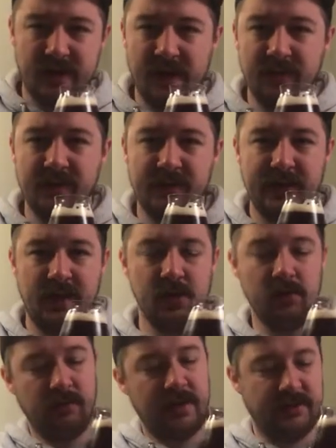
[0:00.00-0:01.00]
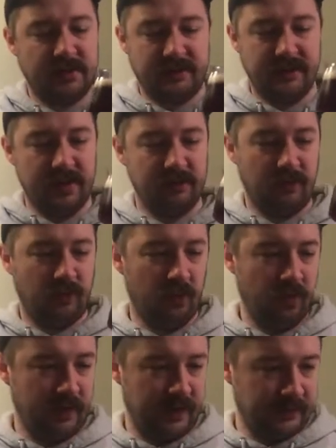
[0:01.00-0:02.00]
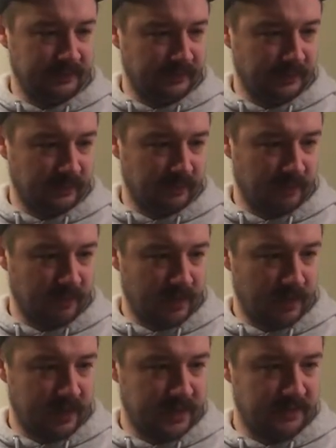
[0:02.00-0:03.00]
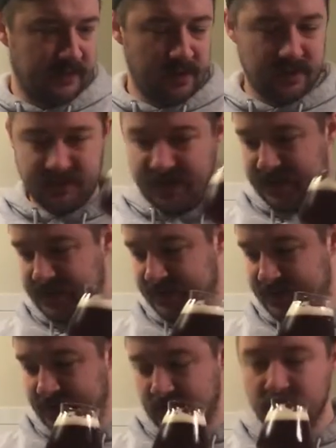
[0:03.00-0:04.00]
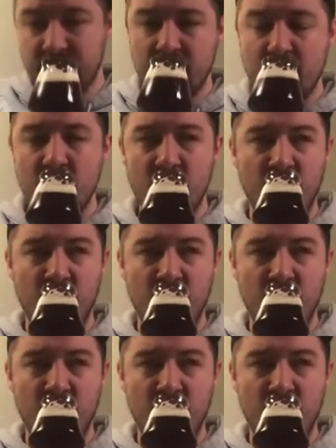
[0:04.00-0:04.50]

there's not really a whole lot that's very rewarding, as far as I can tell.